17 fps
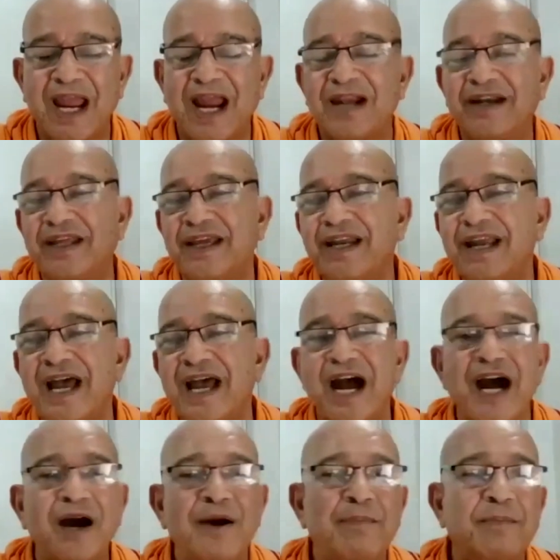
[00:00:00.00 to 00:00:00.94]
And then
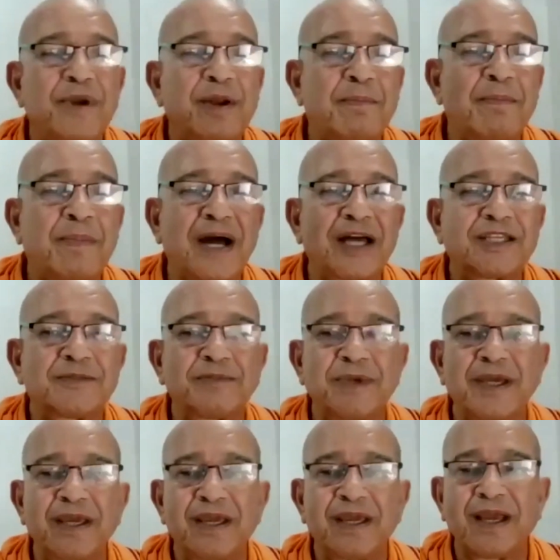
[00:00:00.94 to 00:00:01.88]
Aham
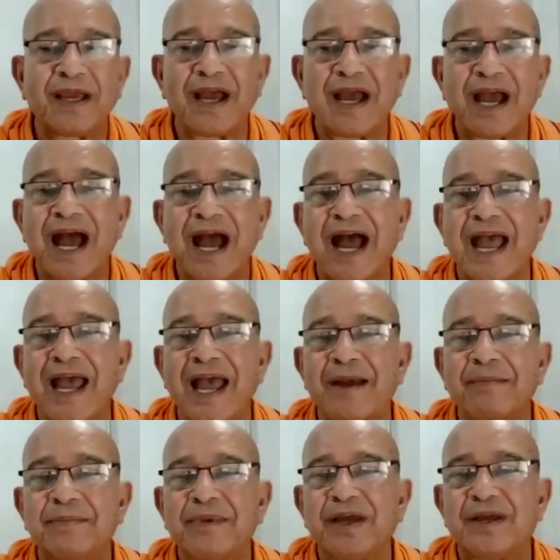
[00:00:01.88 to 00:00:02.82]
Brahmasmi, I
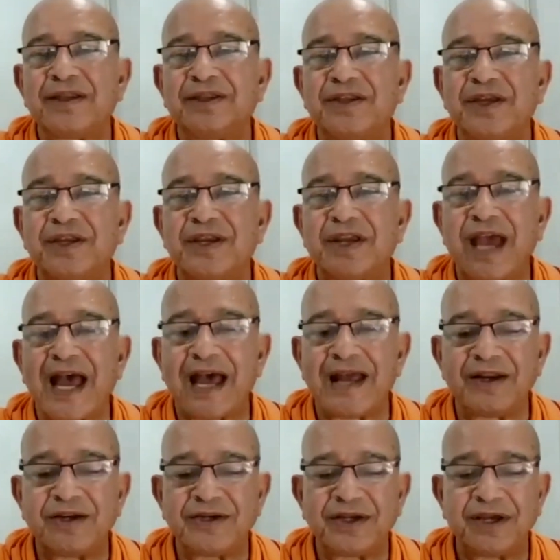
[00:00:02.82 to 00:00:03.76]
am the
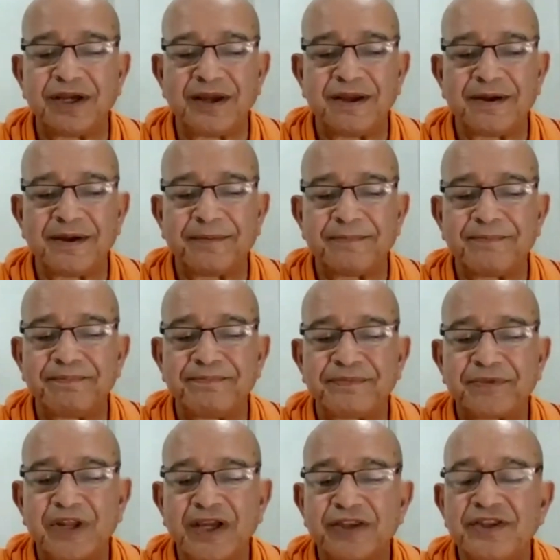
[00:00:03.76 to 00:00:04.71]
reality.
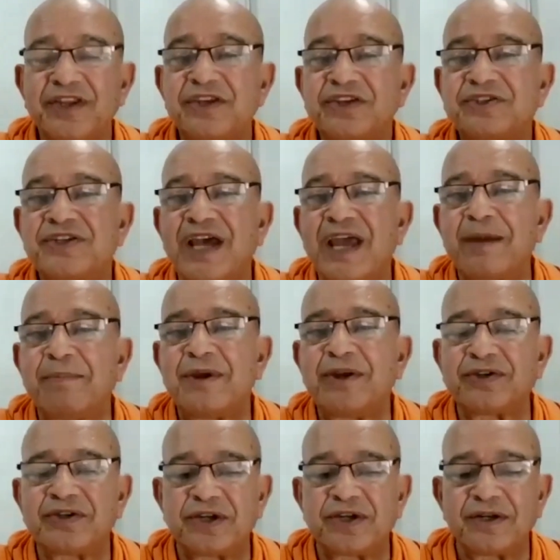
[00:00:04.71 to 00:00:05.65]
This
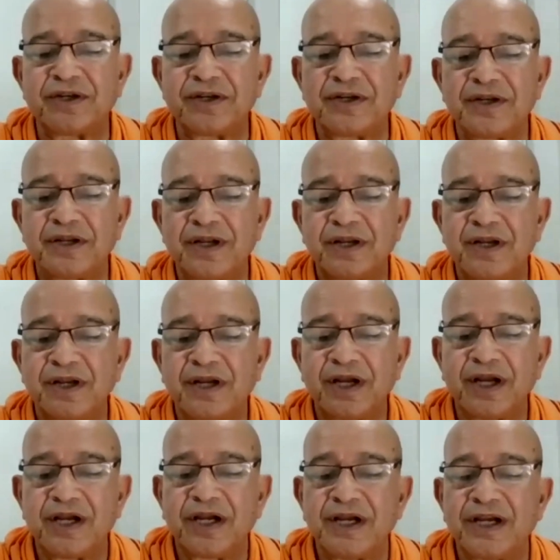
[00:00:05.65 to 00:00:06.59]
dimension
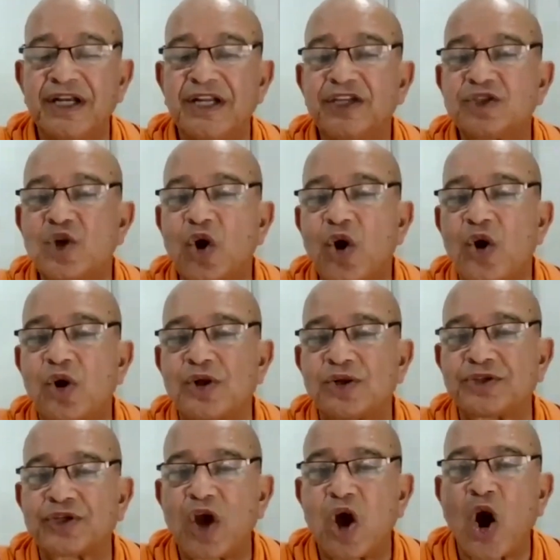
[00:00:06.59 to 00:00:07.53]

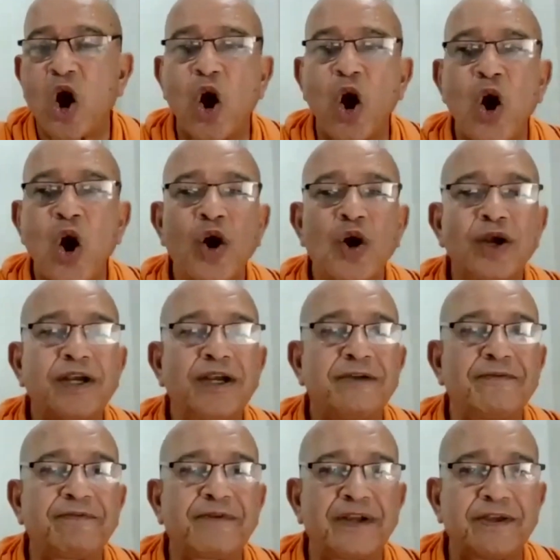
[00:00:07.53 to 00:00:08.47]
dissolves all
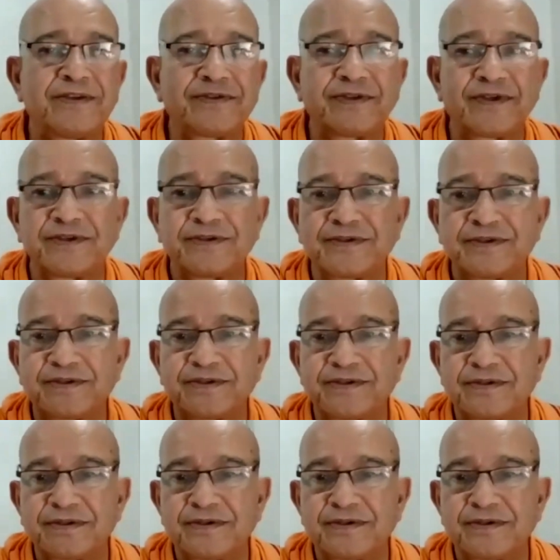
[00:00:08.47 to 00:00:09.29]
differences.